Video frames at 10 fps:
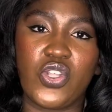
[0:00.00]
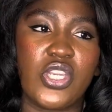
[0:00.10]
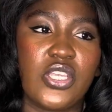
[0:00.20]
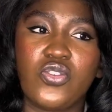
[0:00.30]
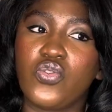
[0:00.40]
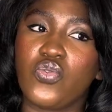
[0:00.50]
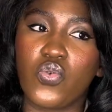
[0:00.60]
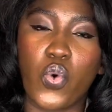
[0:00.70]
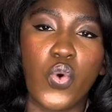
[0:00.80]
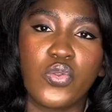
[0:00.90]
You need to
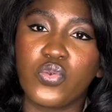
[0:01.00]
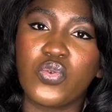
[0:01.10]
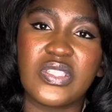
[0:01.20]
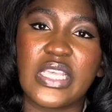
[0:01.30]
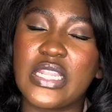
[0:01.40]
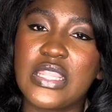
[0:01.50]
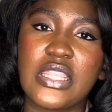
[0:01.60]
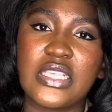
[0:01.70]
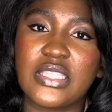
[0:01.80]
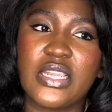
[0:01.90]
go through certain
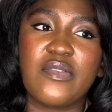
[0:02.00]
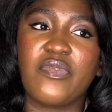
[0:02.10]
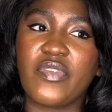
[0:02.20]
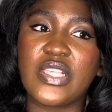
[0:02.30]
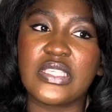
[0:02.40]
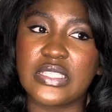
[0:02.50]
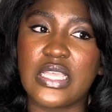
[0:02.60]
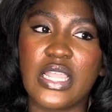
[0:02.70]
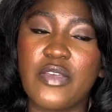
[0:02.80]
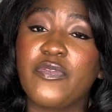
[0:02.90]
things, certain phases,
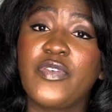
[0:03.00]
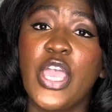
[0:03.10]
and if